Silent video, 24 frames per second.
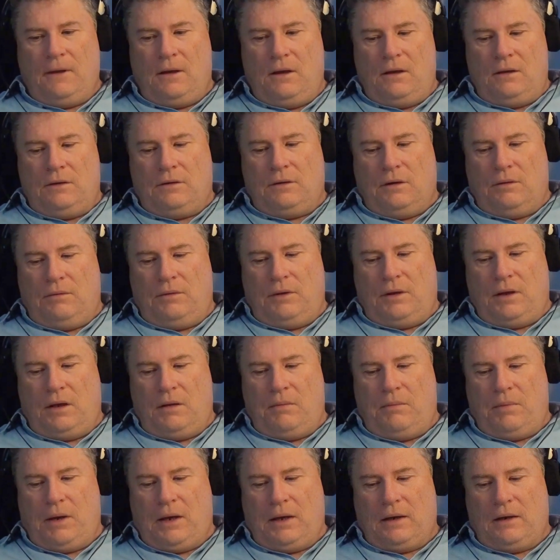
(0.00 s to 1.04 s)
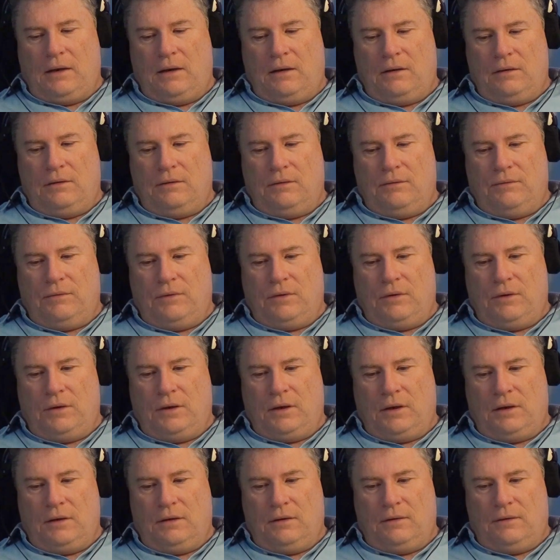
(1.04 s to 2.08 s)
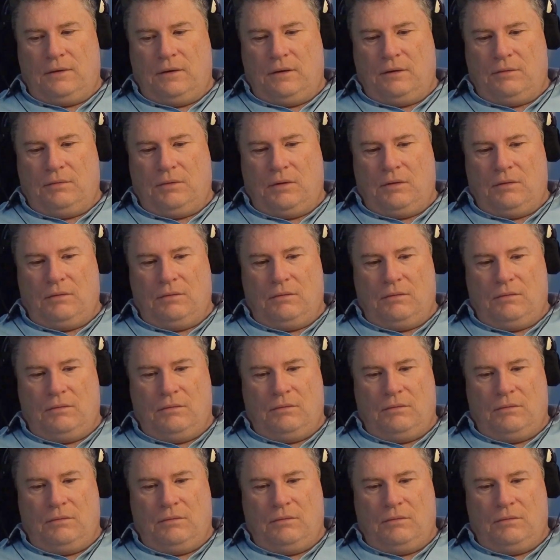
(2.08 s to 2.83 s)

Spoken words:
So we came back, and Vernier says, well,